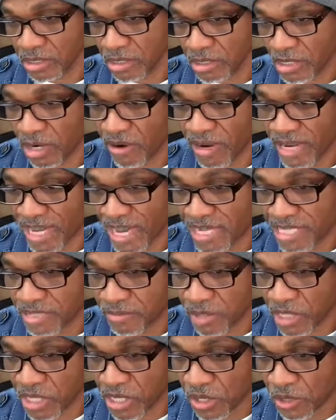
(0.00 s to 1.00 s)
All right, guys, I'm
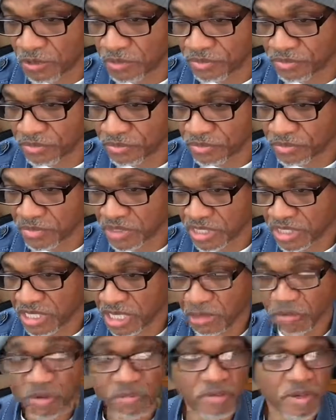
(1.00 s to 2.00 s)
going to go because I
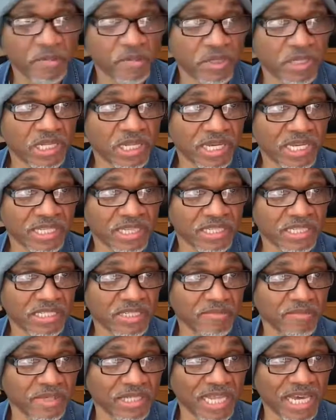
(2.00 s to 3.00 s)
don't want people to look at this
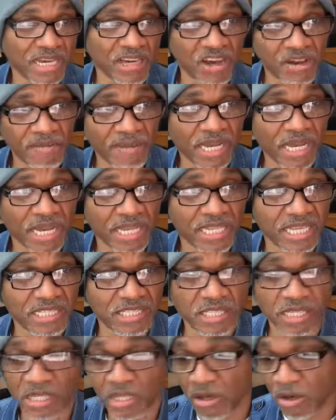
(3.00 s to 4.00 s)
and be like, oh, my God, that's
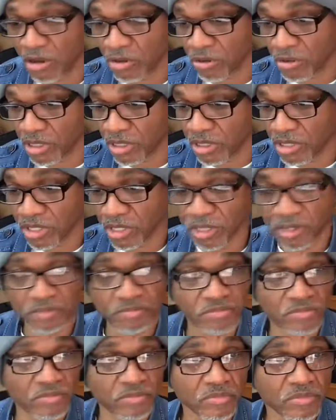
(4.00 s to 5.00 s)
a long
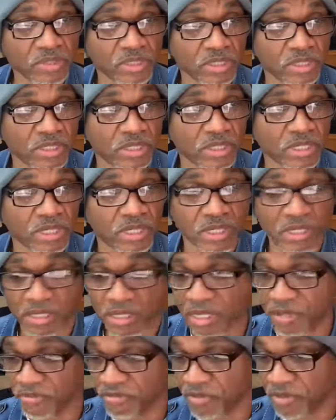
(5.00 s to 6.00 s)

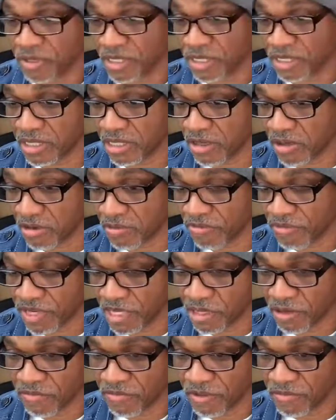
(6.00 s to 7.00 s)
long
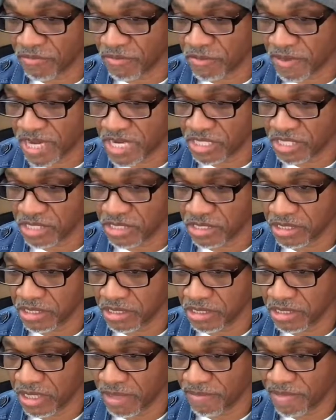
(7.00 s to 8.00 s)
video of information.
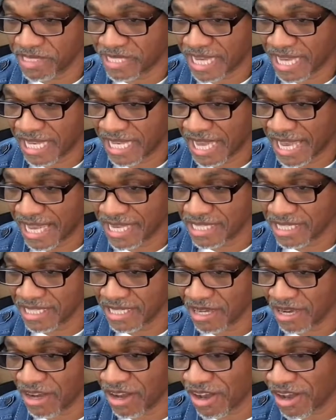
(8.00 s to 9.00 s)
I'm in Tallahassee.
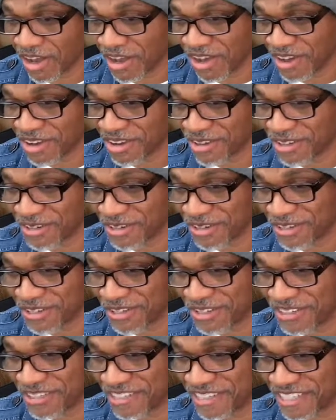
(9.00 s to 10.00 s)
Oh,
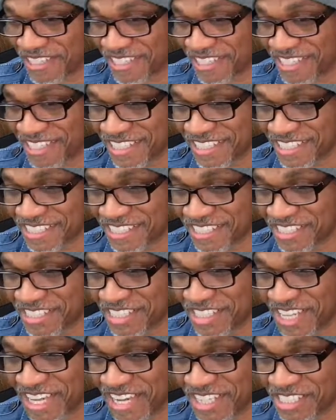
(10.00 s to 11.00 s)
cool.
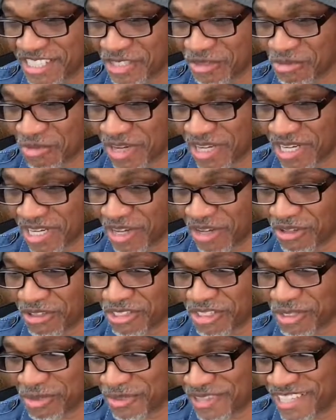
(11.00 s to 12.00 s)
Shania, she's running. Oh,
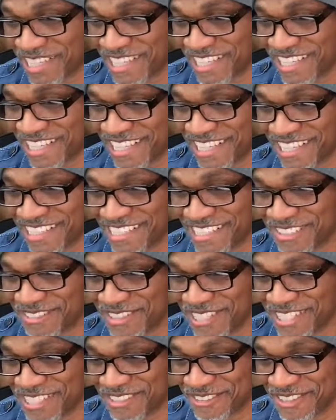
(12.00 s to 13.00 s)
sweet,
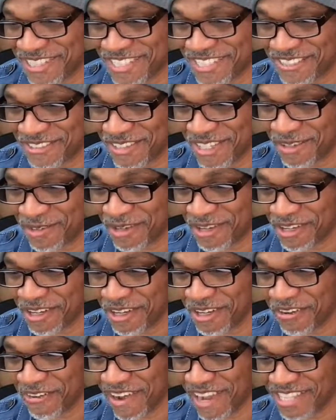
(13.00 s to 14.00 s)
sweet, sweet, sweet. Well,
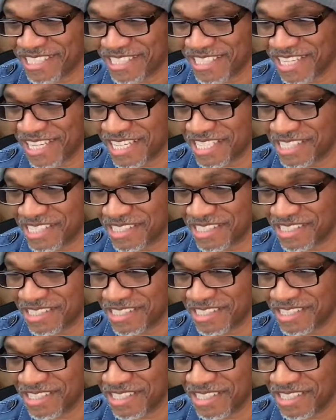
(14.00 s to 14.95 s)
congratulations.